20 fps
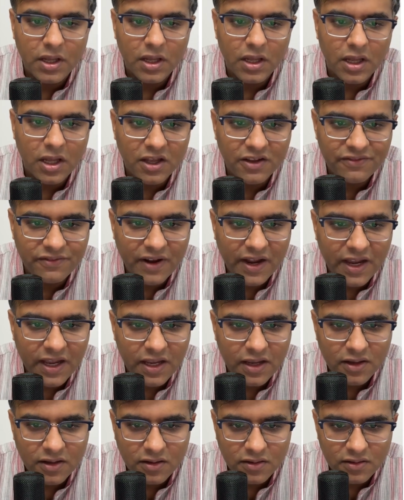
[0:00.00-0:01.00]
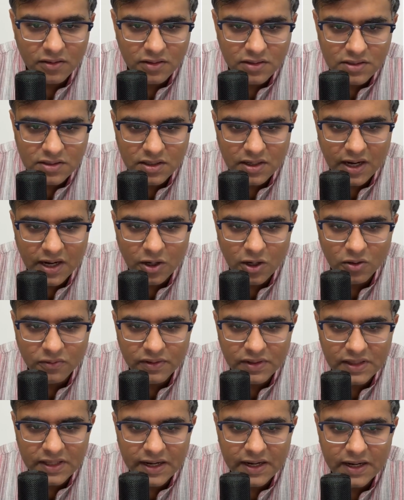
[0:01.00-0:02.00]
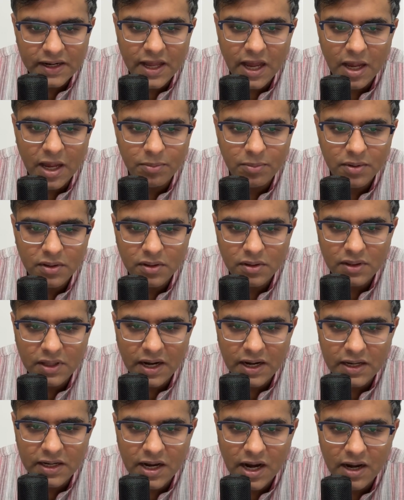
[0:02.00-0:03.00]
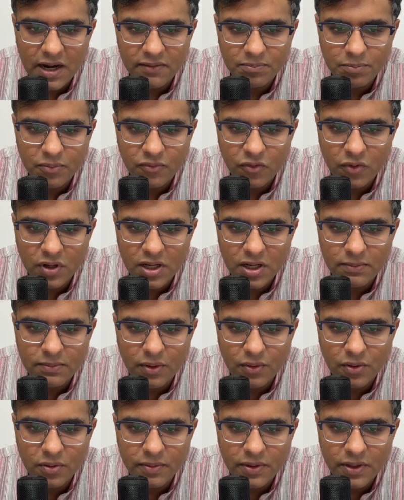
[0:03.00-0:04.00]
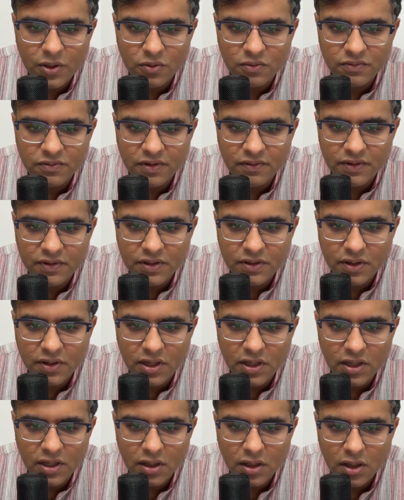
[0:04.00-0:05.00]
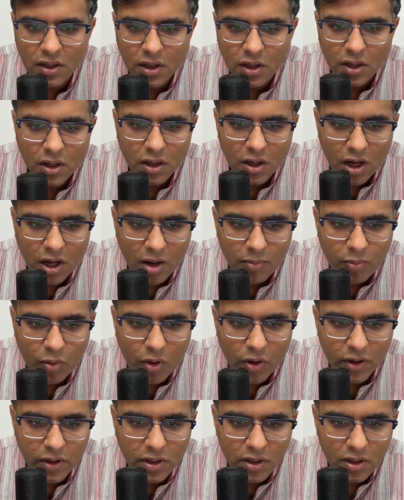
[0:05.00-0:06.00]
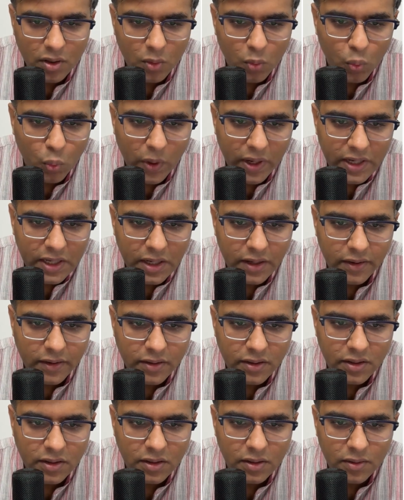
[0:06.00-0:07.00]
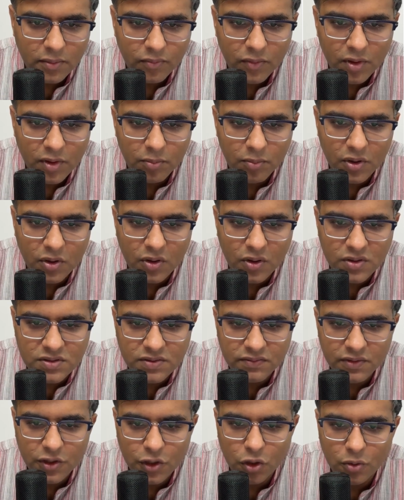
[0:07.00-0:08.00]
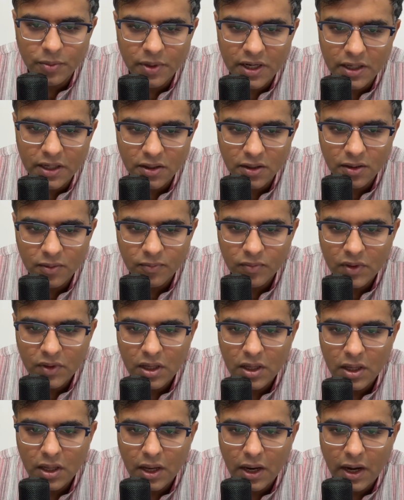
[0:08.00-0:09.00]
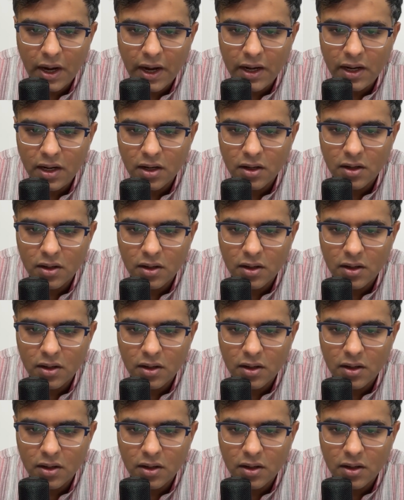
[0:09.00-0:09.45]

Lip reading: If I try to fill that gap would come out to be 253 upon 100 because of the numerator, and